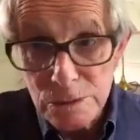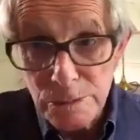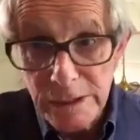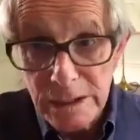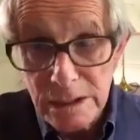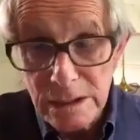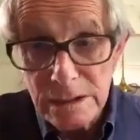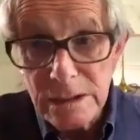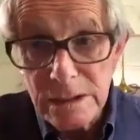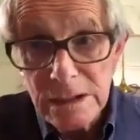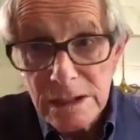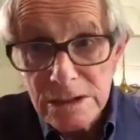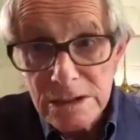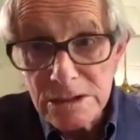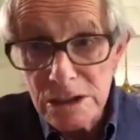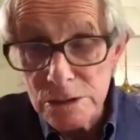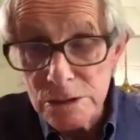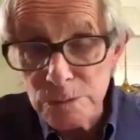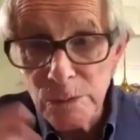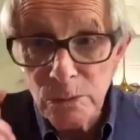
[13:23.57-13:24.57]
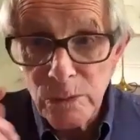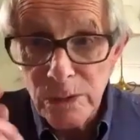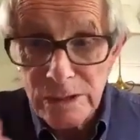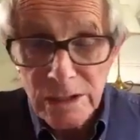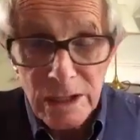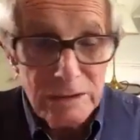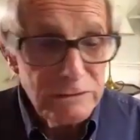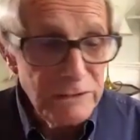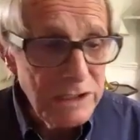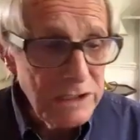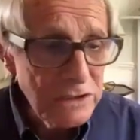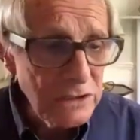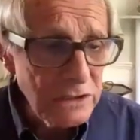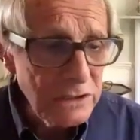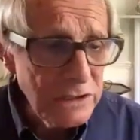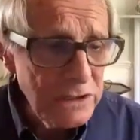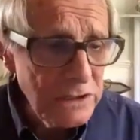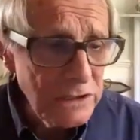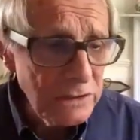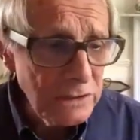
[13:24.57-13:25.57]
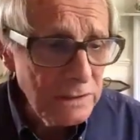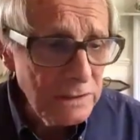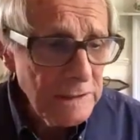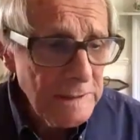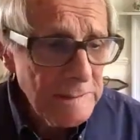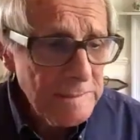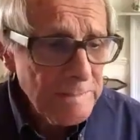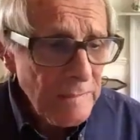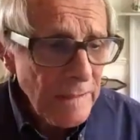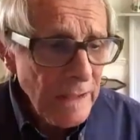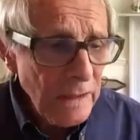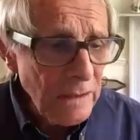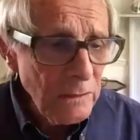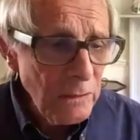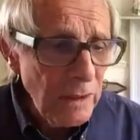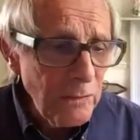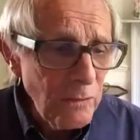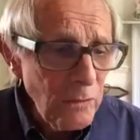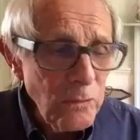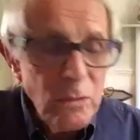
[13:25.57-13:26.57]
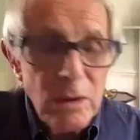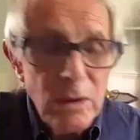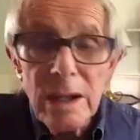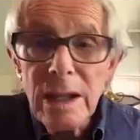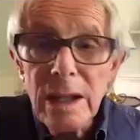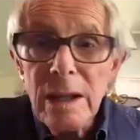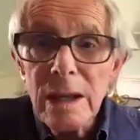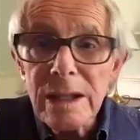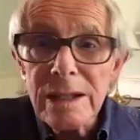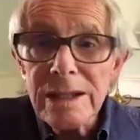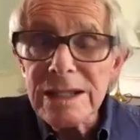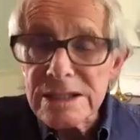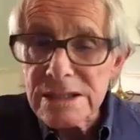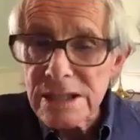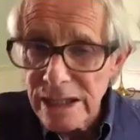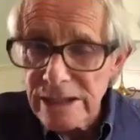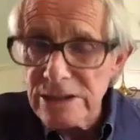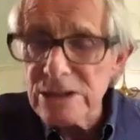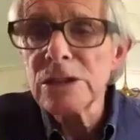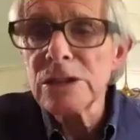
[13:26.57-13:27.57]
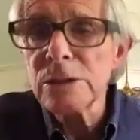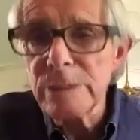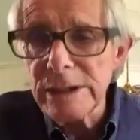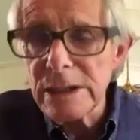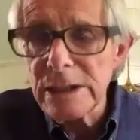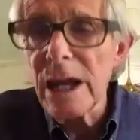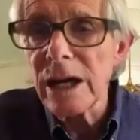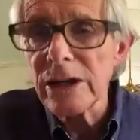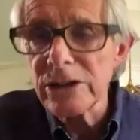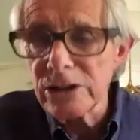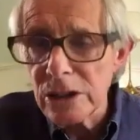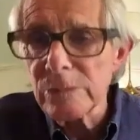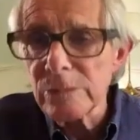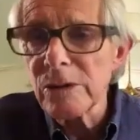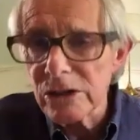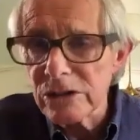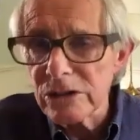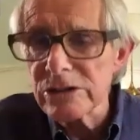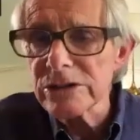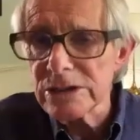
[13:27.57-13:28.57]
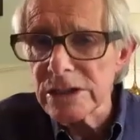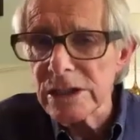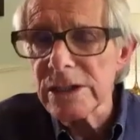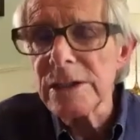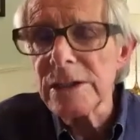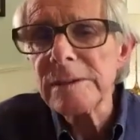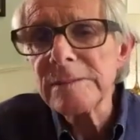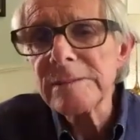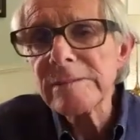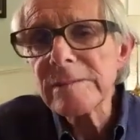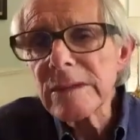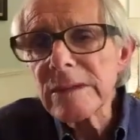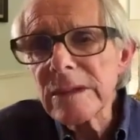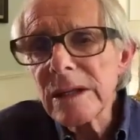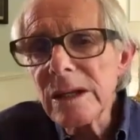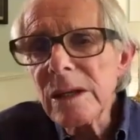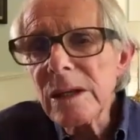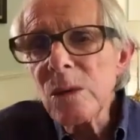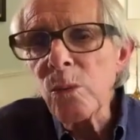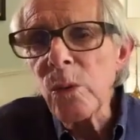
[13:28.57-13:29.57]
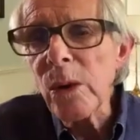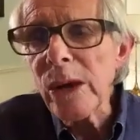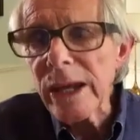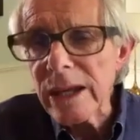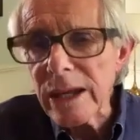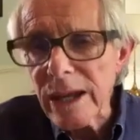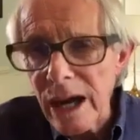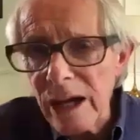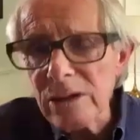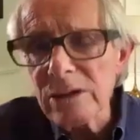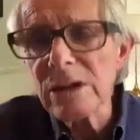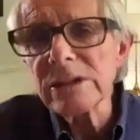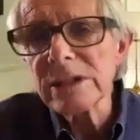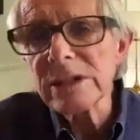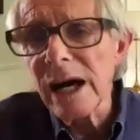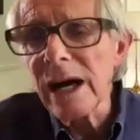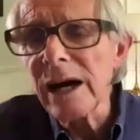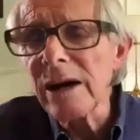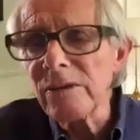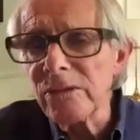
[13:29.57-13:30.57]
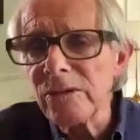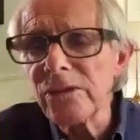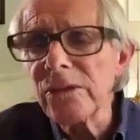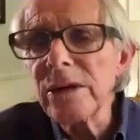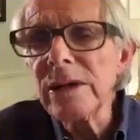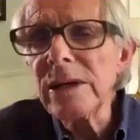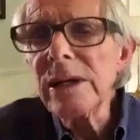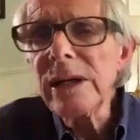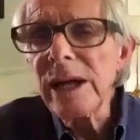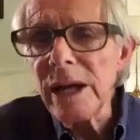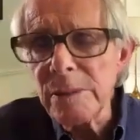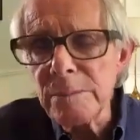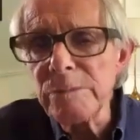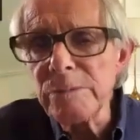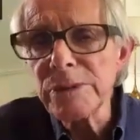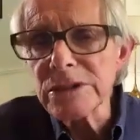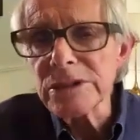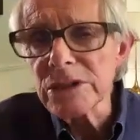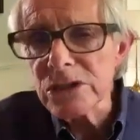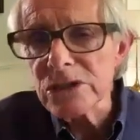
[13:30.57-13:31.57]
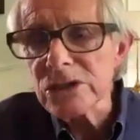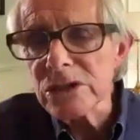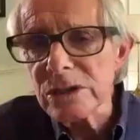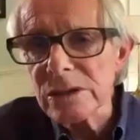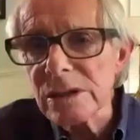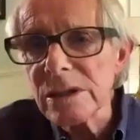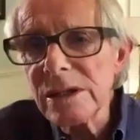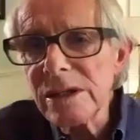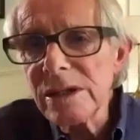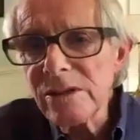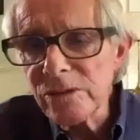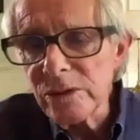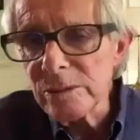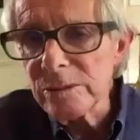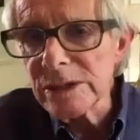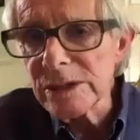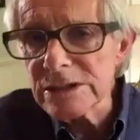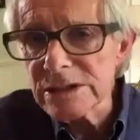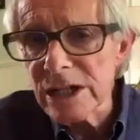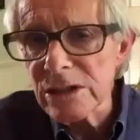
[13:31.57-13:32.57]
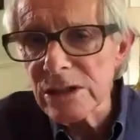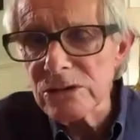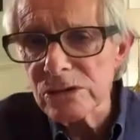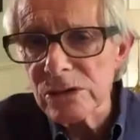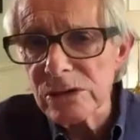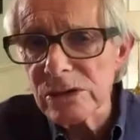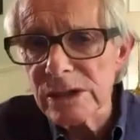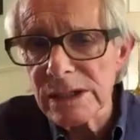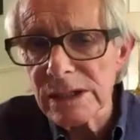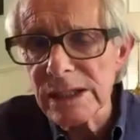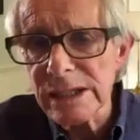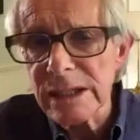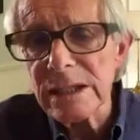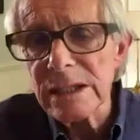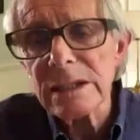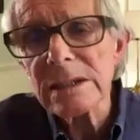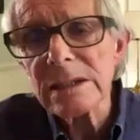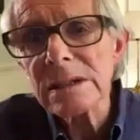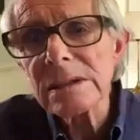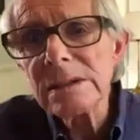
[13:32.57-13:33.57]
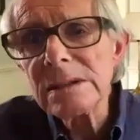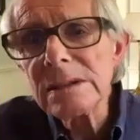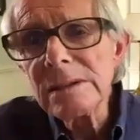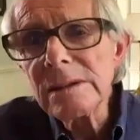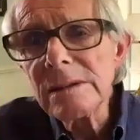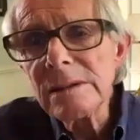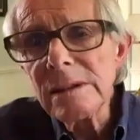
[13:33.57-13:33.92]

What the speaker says: speaker just when I rejoined you. This has to be a democracy. We cannot have imposition from a central clique.